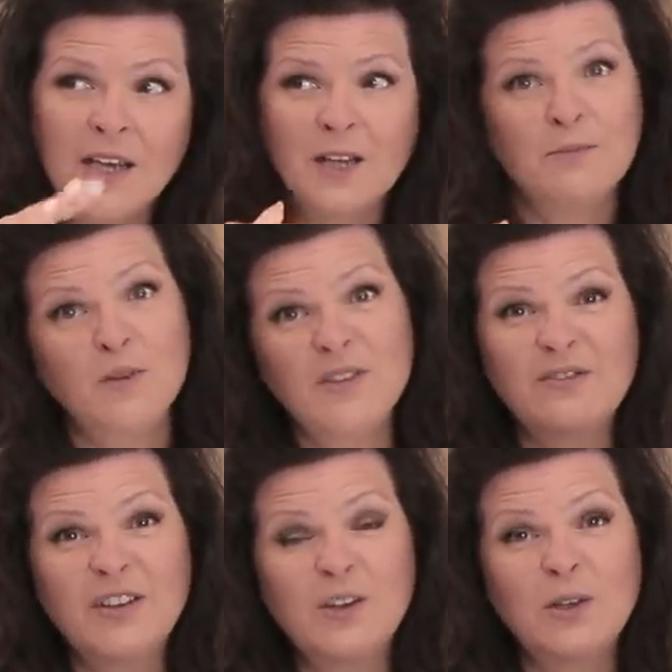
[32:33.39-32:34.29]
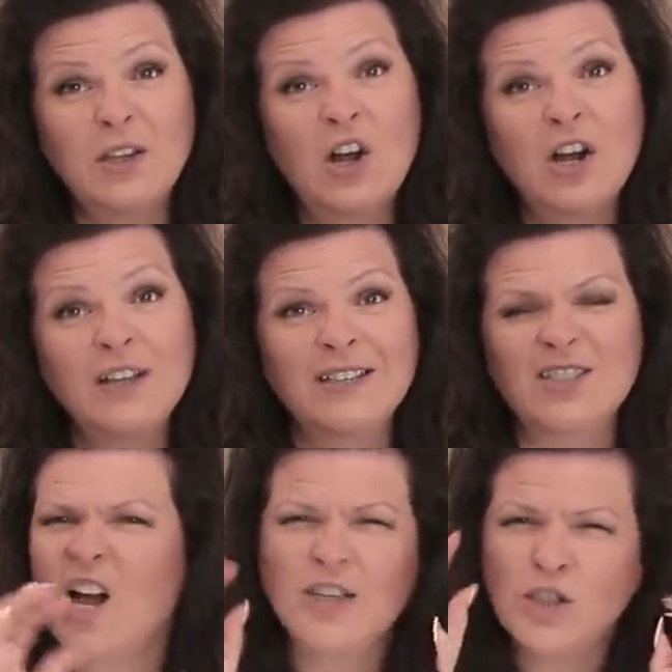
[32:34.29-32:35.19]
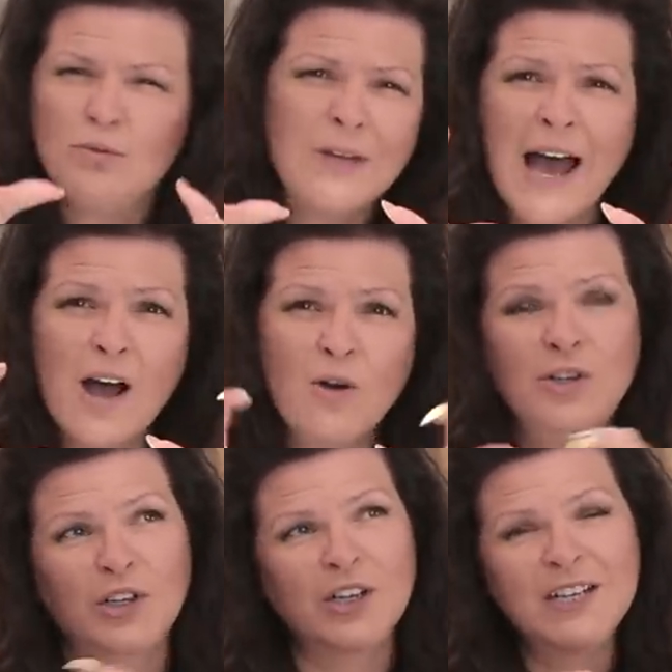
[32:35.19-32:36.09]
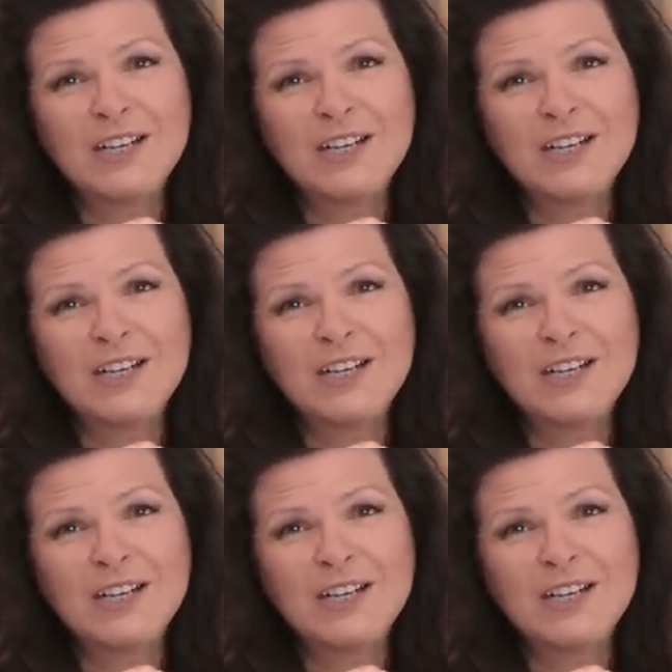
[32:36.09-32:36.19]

it moves the video along and it's not too loud or